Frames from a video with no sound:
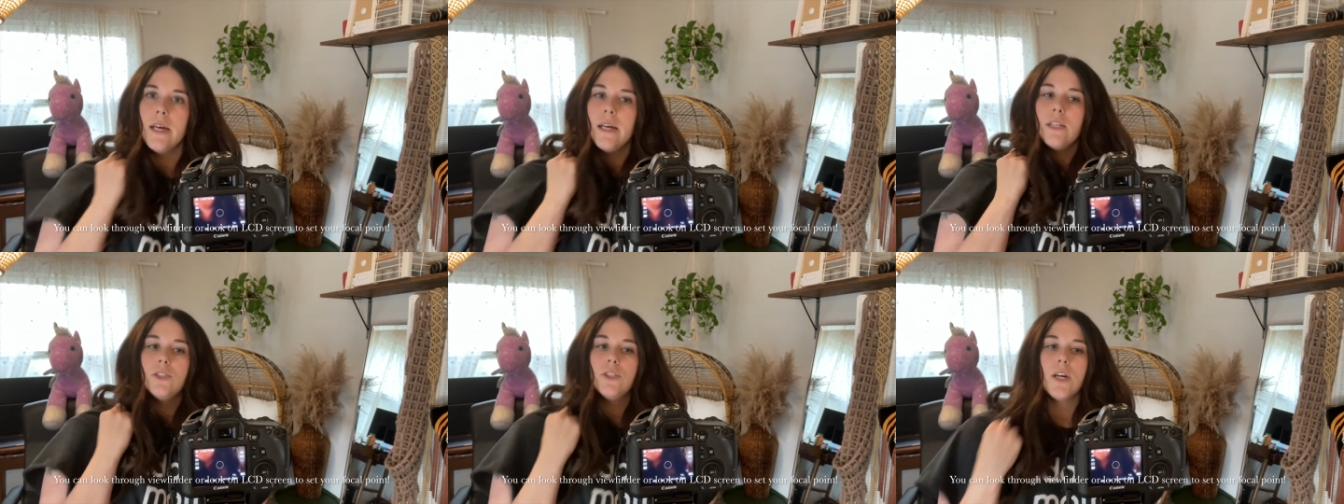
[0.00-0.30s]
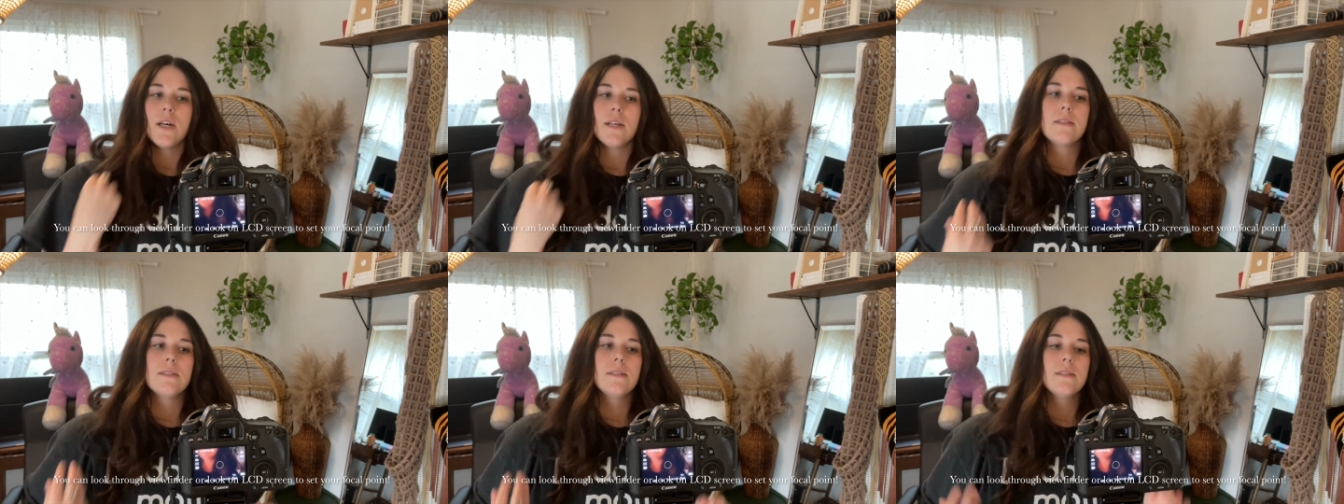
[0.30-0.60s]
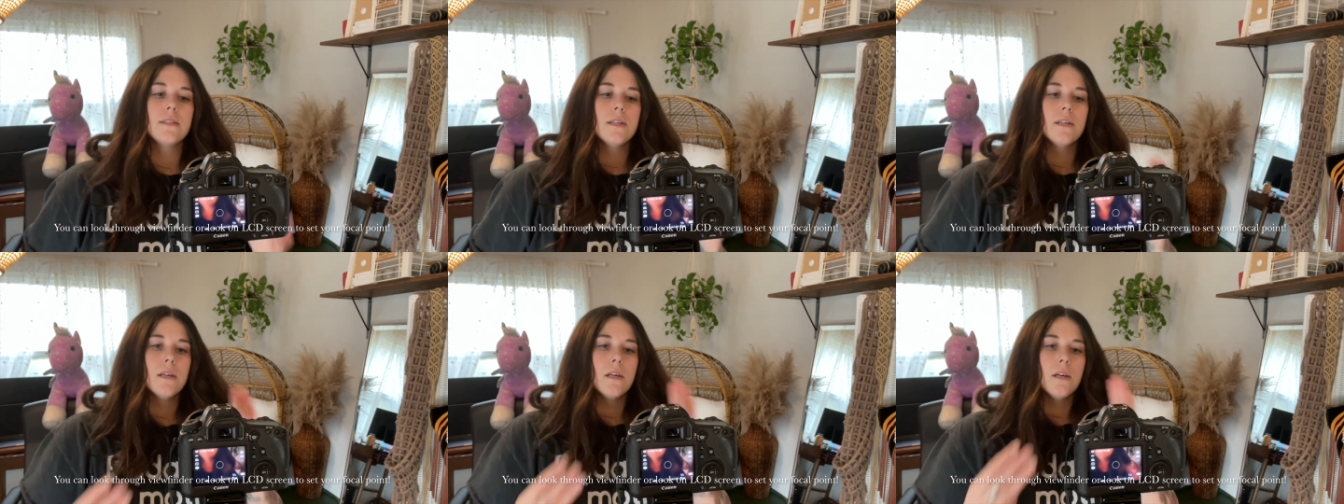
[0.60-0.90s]
just
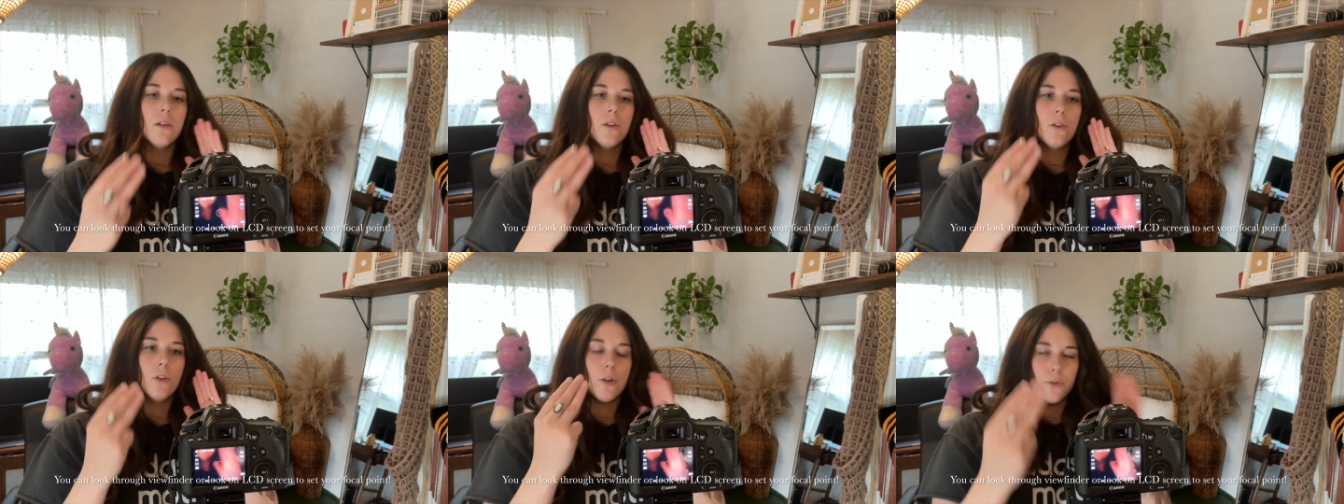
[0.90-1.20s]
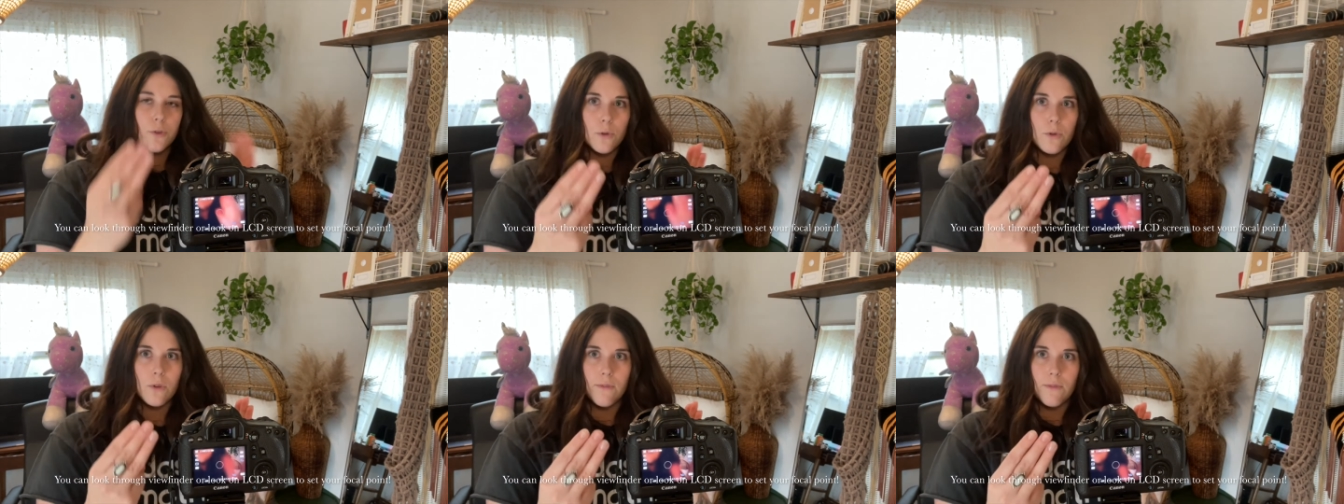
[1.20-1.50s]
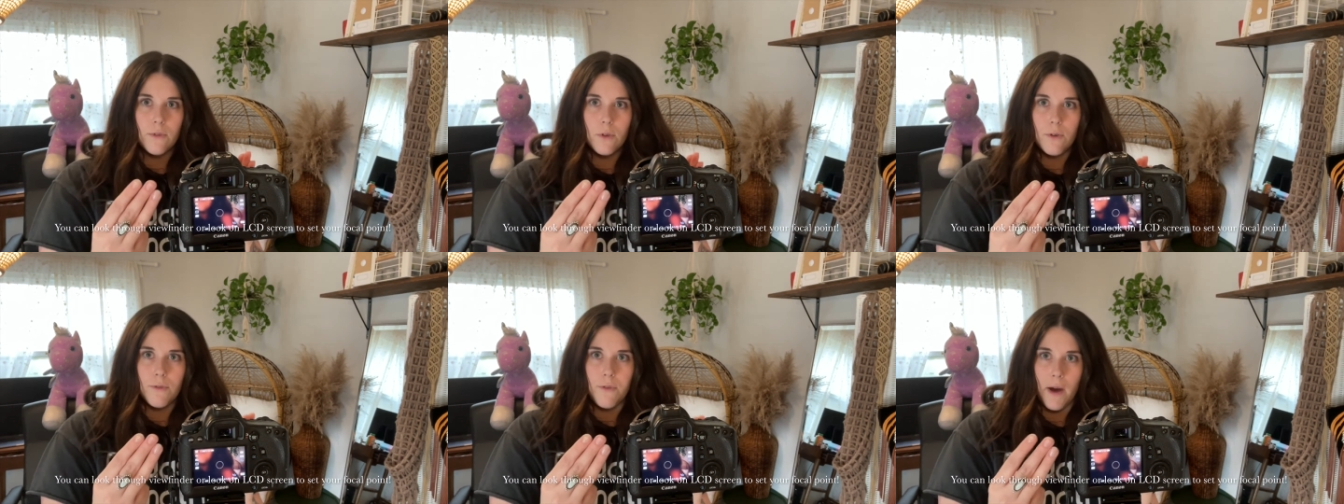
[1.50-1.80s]
look through the
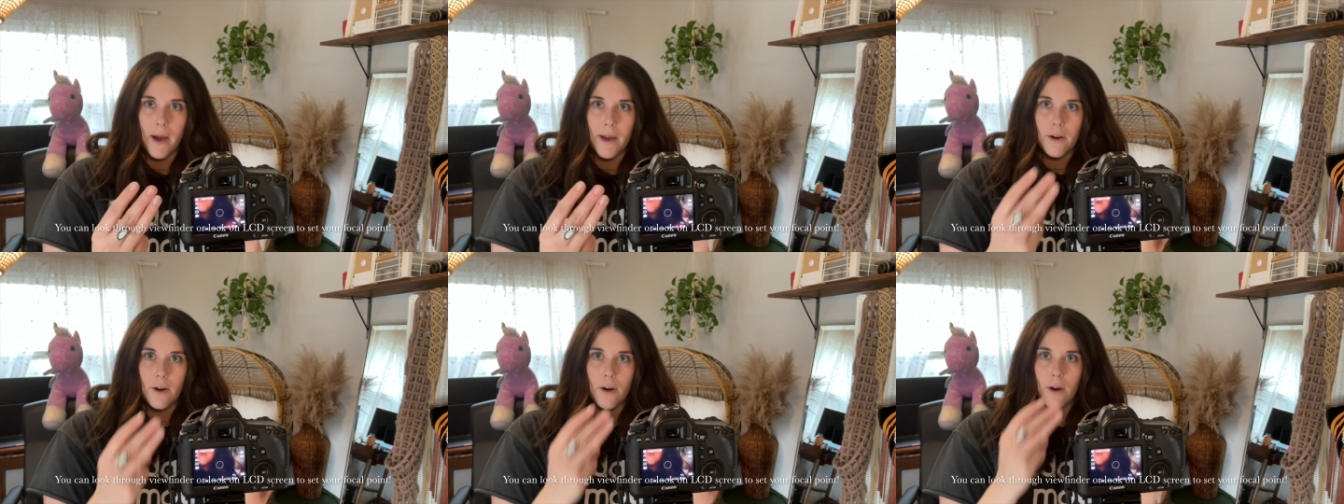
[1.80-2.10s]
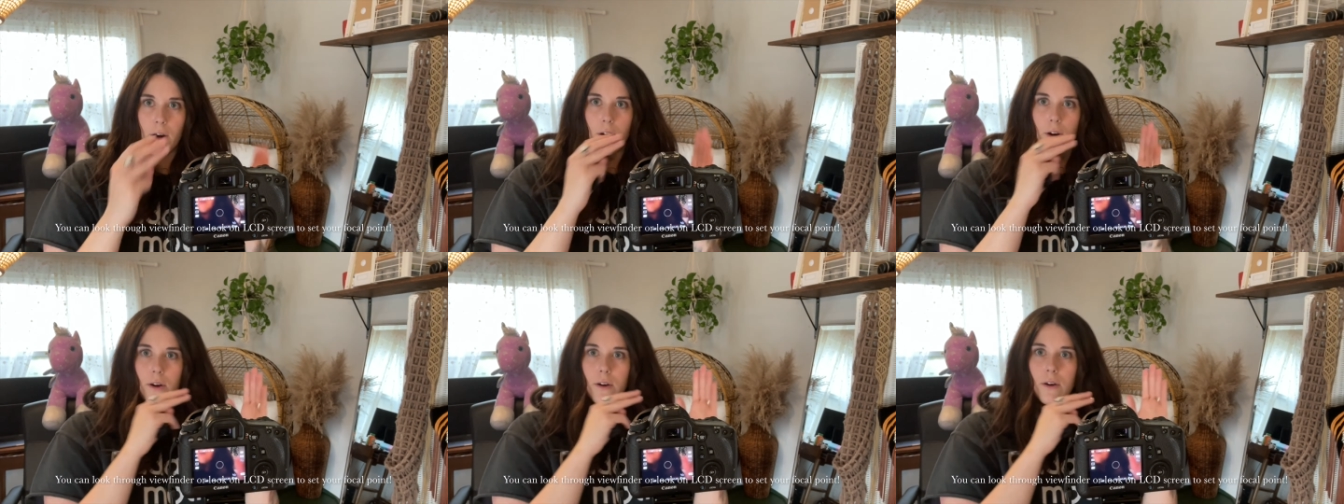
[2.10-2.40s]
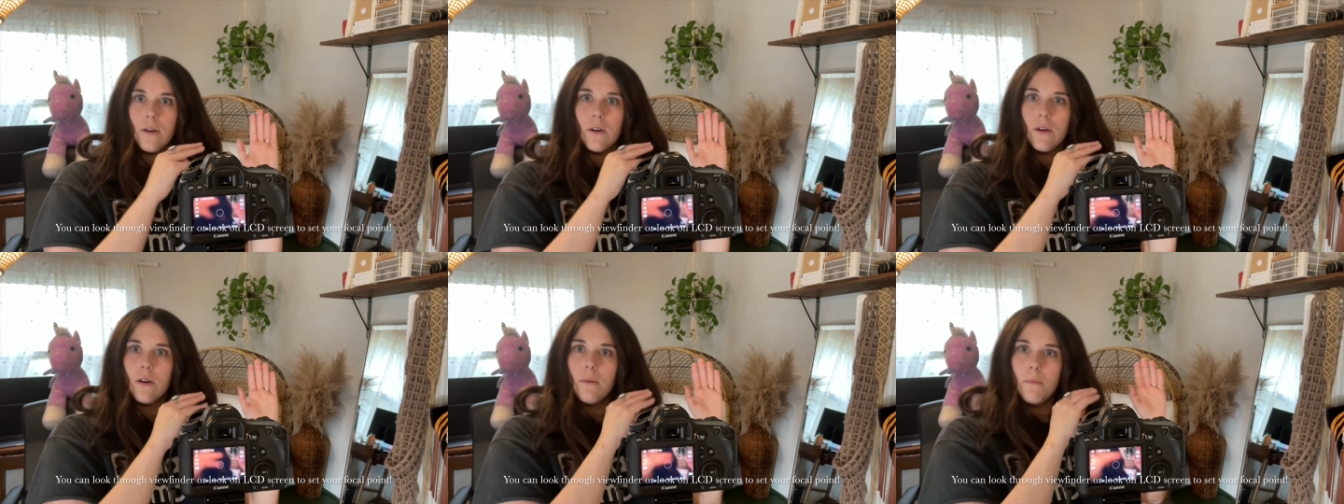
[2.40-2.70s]
viewfinder,
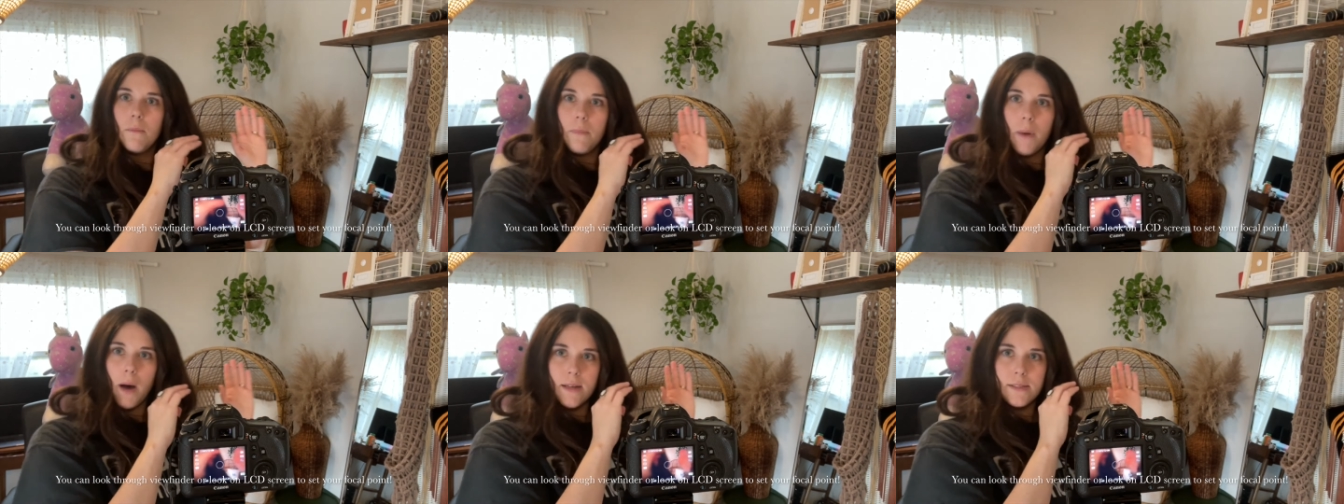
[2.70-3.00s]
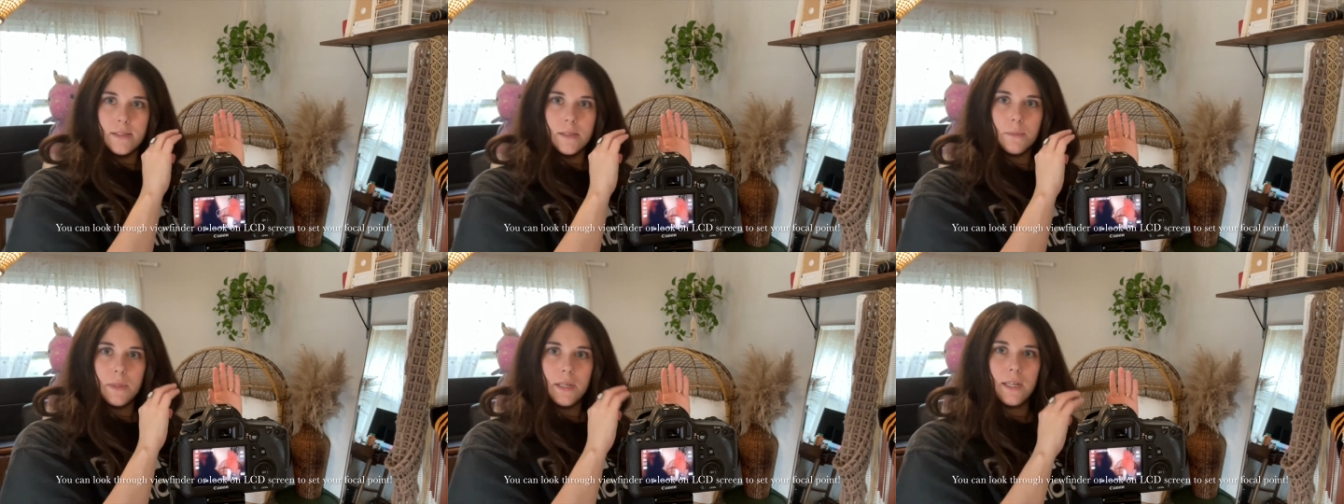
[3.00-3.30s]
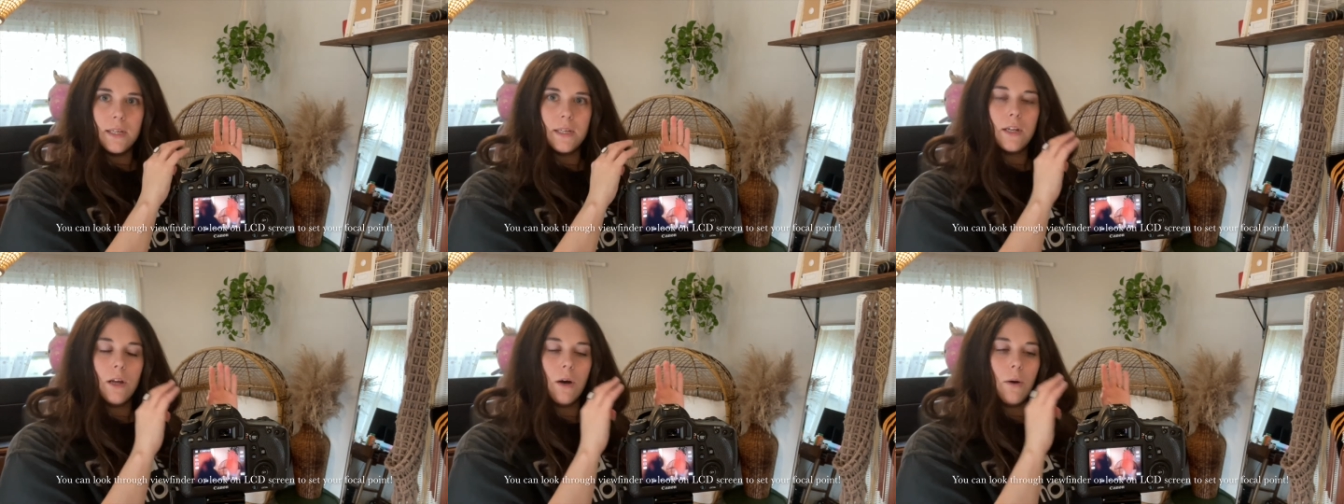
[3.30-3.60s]
possibly, you know,